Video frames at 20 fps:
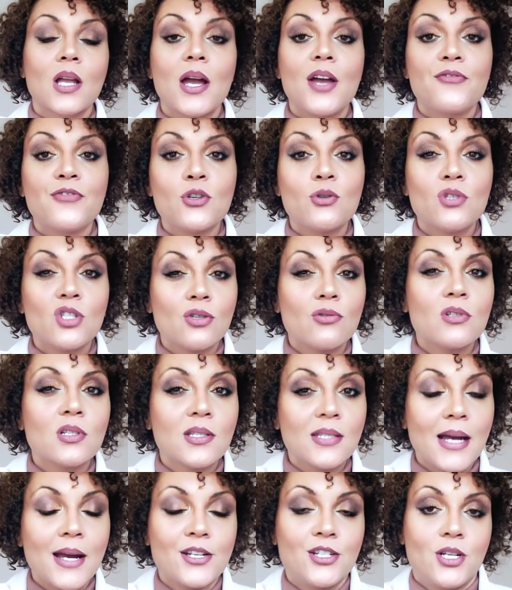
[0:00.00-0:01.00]
If you do
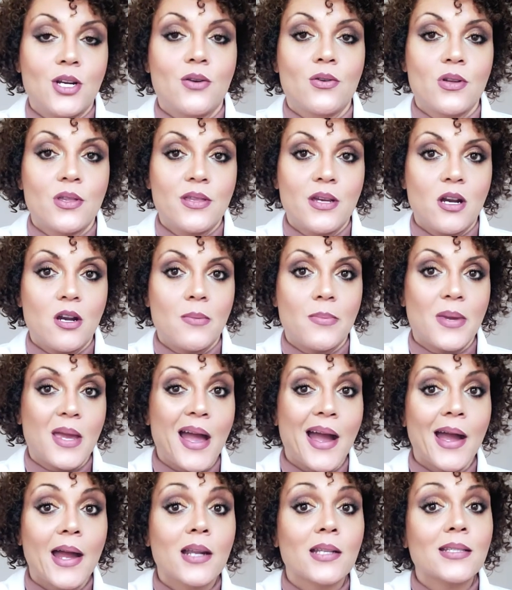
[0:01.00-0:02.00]
decide to go to therapy,
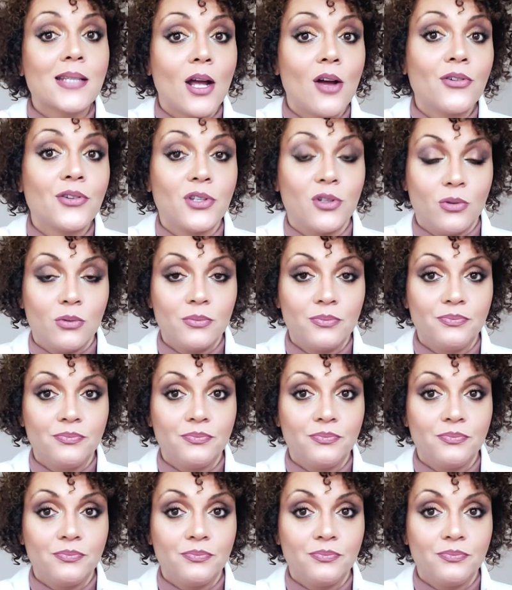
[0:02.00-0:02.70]
I got to tell you